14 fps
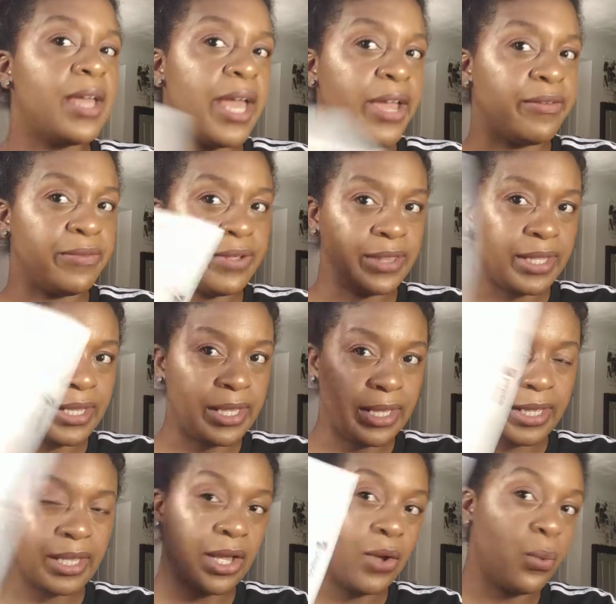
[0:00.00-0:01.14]

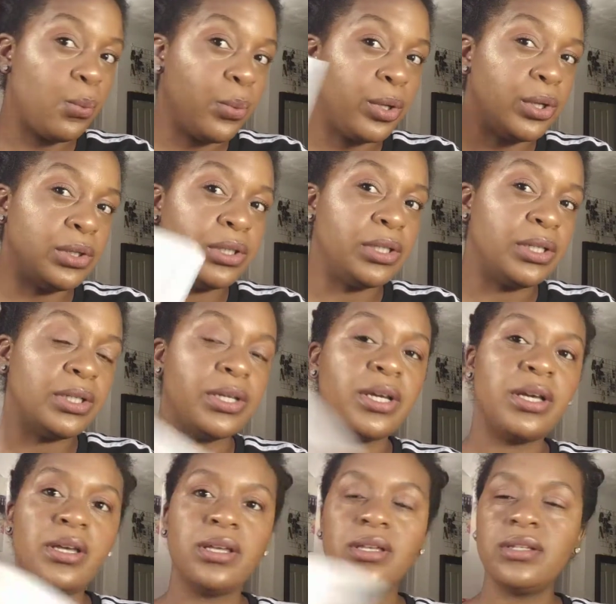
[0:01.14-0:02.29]
everything will look
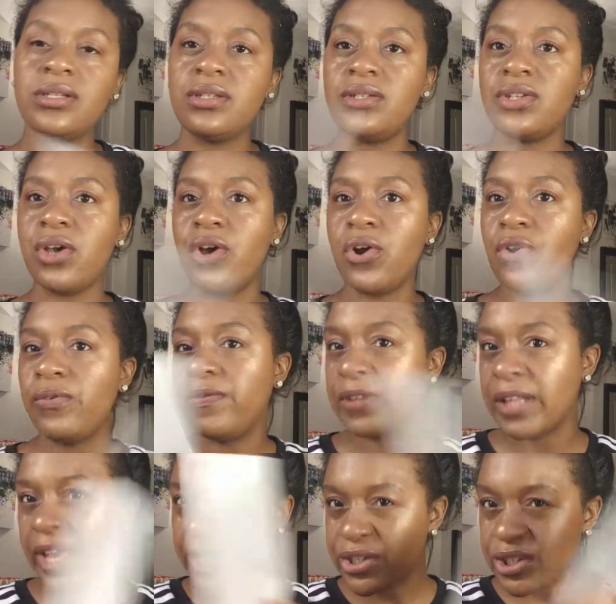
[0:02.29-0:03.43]
so
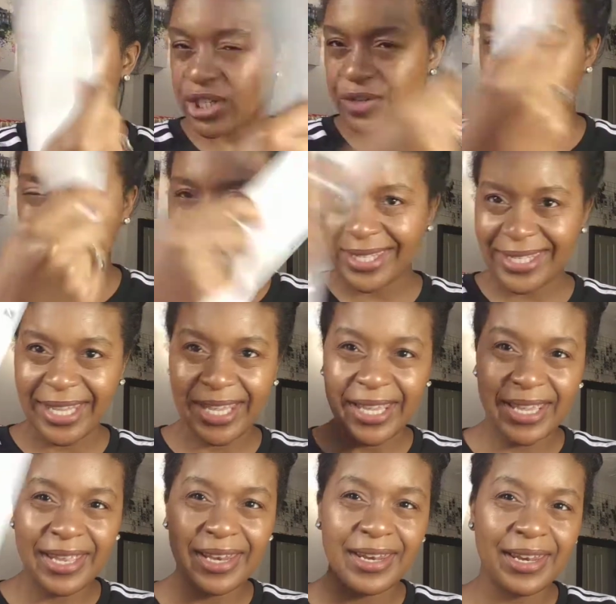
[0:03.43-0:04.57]
flush to my
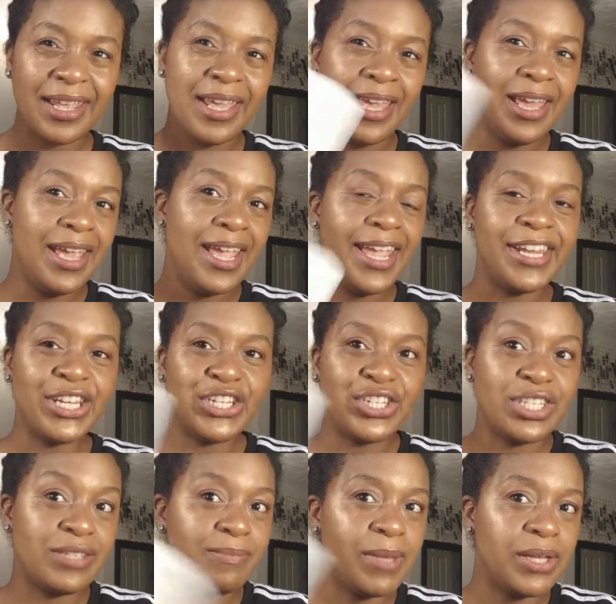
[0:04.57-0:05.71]
skin, and it
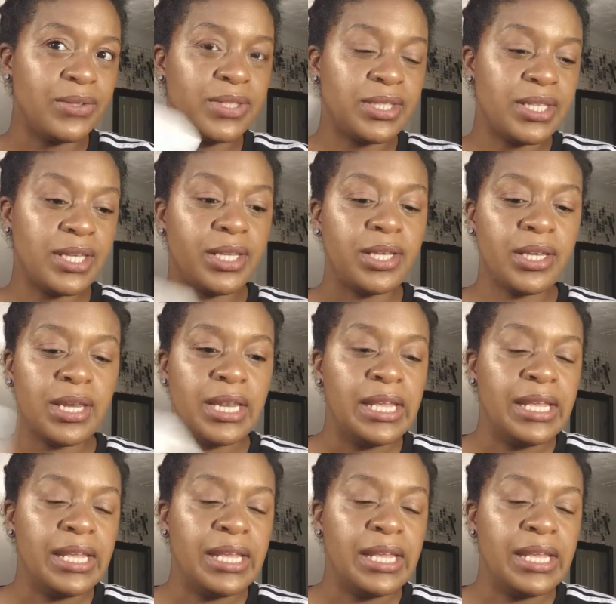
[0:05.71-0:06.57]
just melts it.